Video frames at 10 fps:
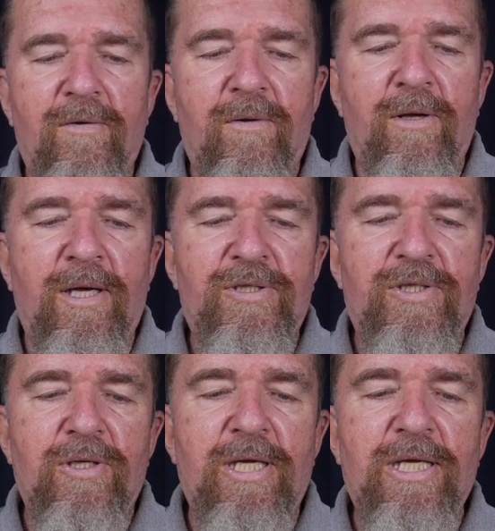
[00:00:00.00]

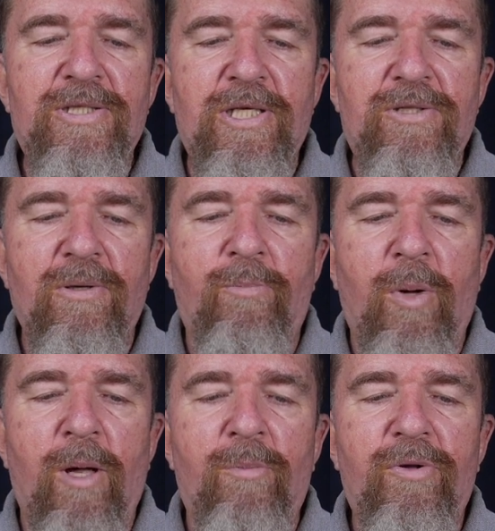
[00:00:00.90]
it's easy to
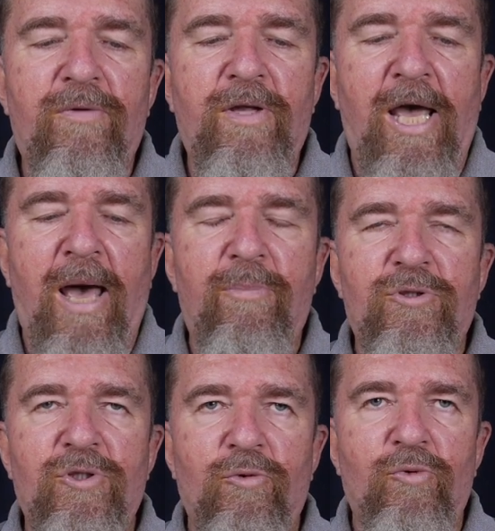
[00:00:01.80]
bump the
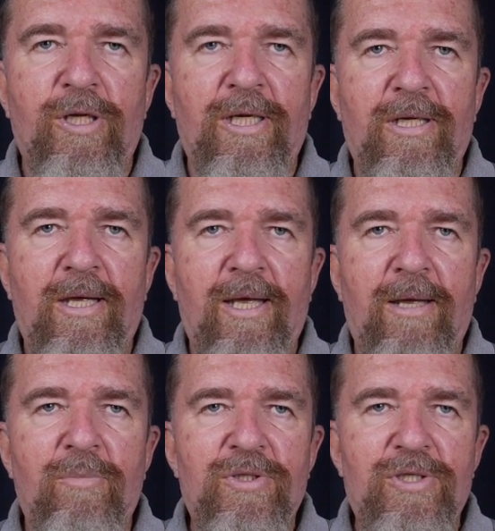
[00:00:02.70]
aperture ring
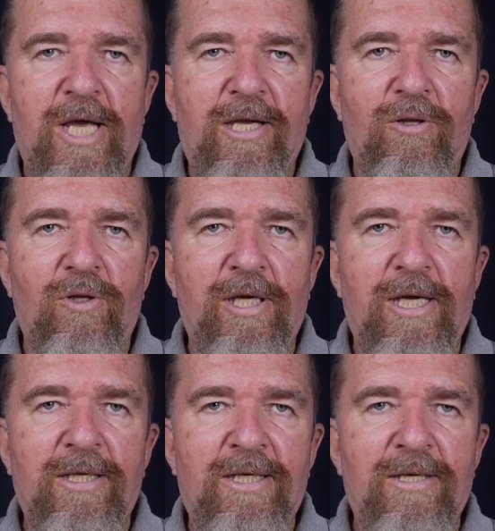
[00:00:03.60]

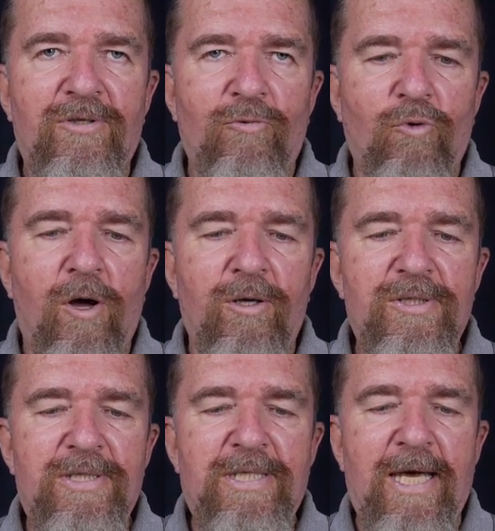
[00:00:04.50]
mistakenly and get the wrong
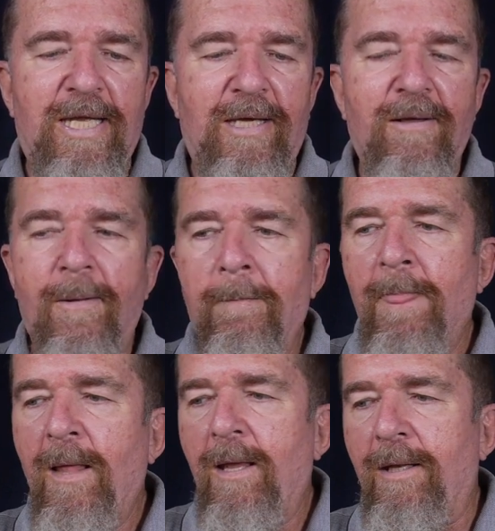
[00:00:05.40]
setting
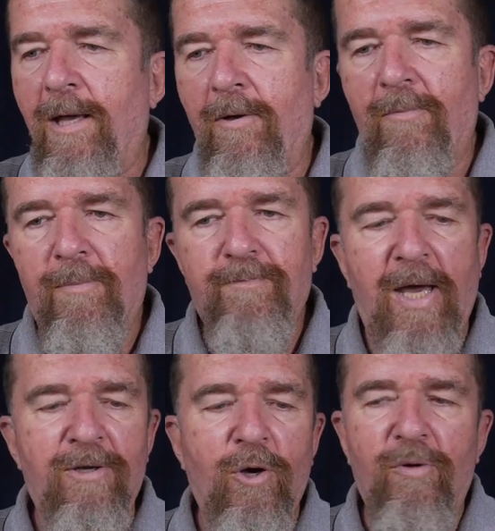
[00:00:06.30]
now,
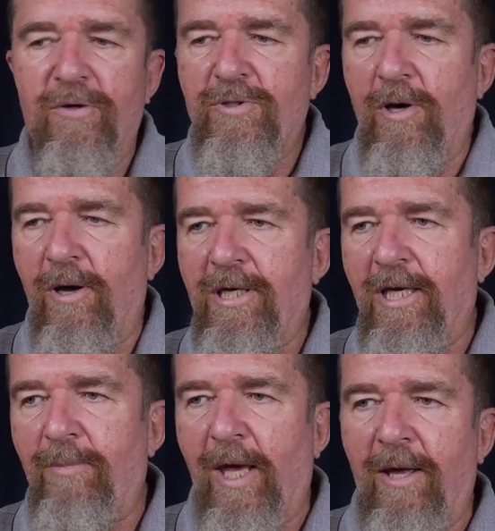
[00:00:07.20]
I know what they're
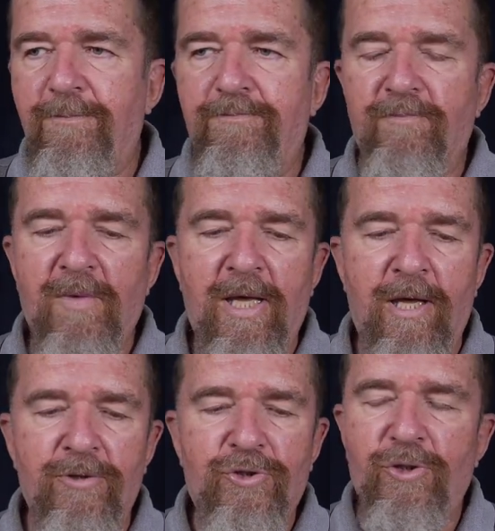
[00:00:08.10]
talking about,
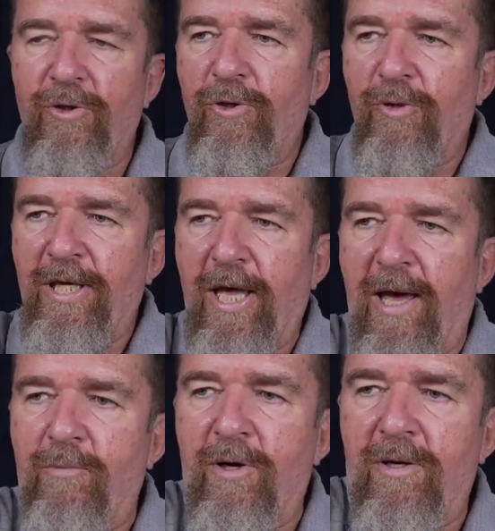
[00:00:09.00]
and I'll show you a
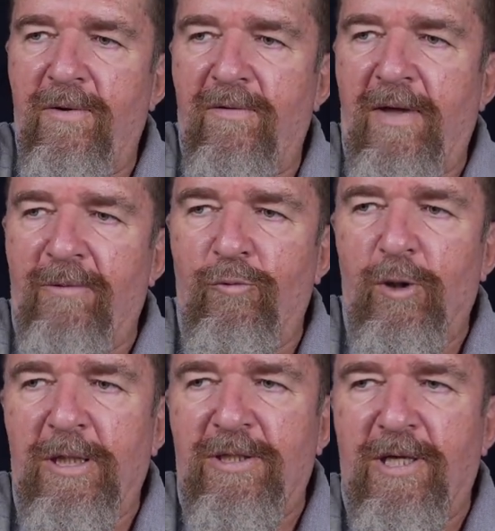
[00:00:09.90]
camera that
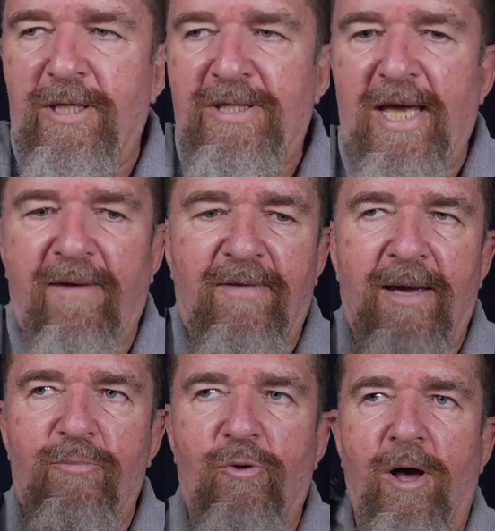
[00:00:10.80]
really does have
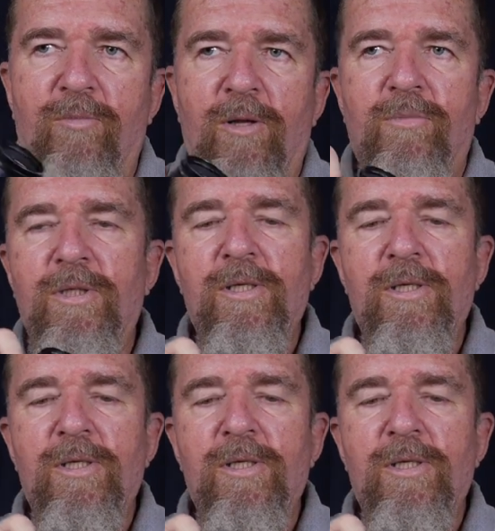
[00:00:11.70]
that problem.